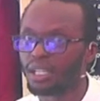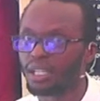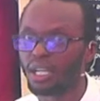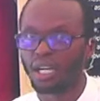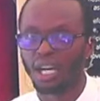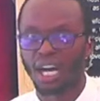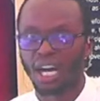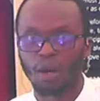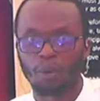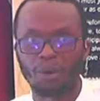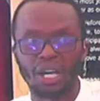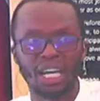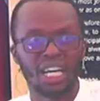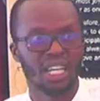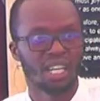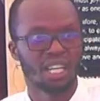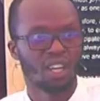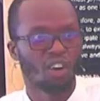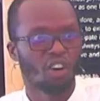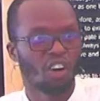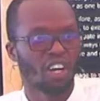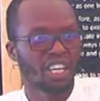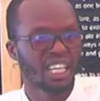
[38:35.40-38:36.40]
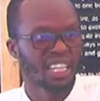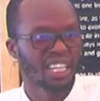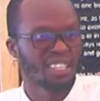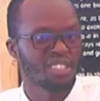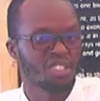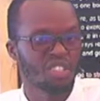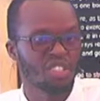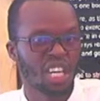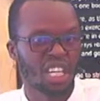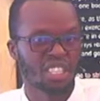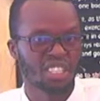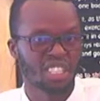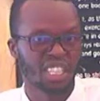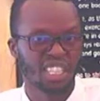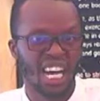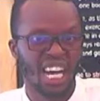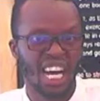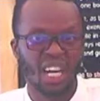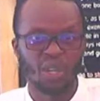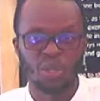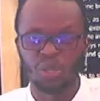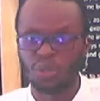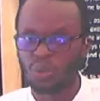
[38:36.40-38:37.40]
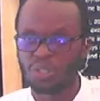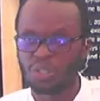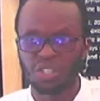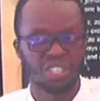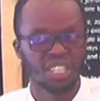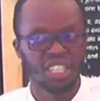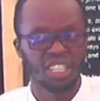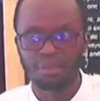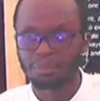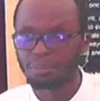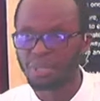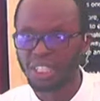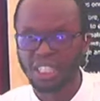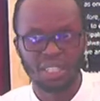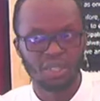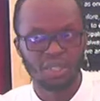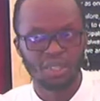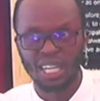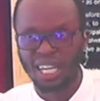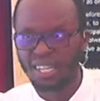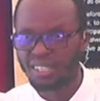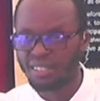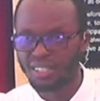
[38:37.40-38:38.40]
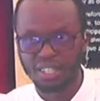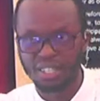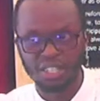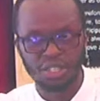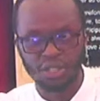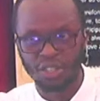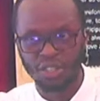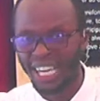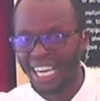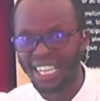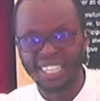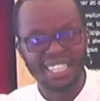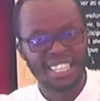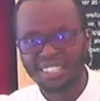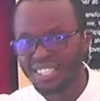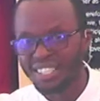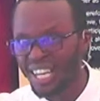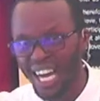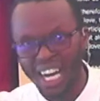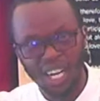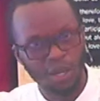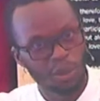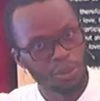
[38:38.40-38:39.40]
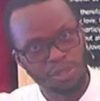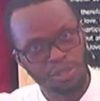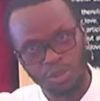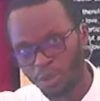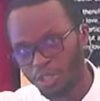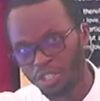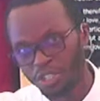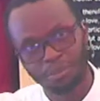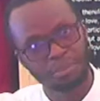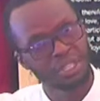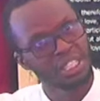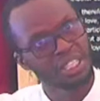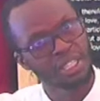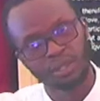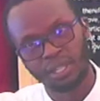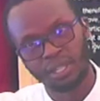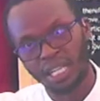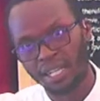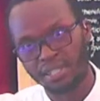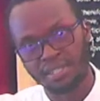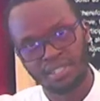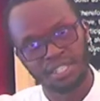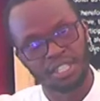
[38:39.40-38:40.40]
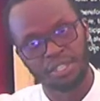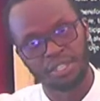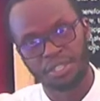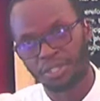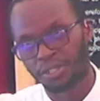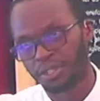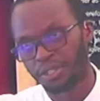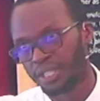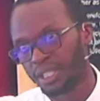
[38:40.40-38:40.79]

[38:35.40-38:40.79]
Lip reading: A well-ordered, structured house won't bring you lasting joy. A neat house won't bring you lasting joy.